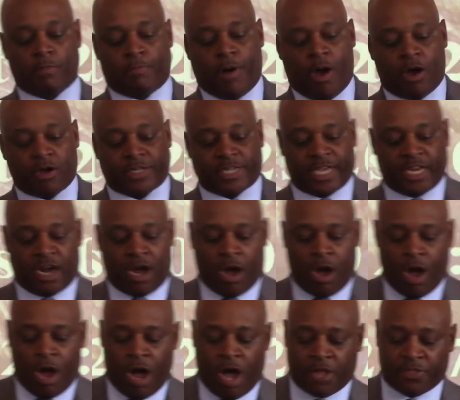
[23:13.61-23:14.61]
Paul did
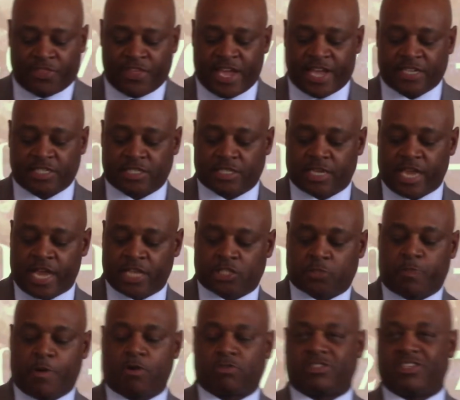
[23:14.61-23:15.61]
all this and
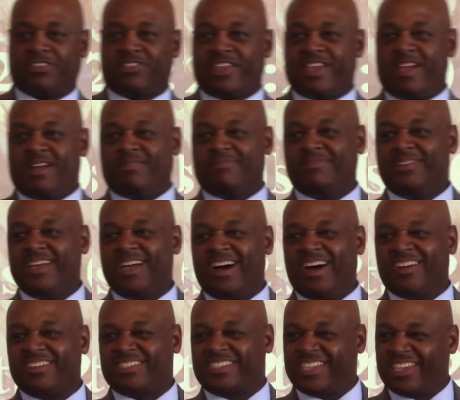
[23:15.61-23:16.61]
spoke to them
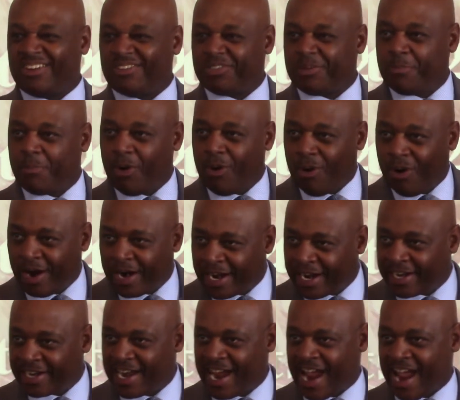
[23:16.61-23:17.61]
until the
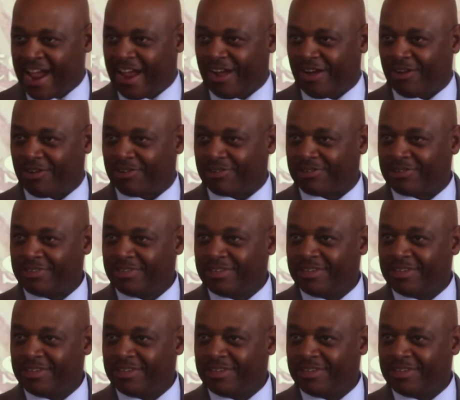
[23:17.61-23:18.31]
morning now.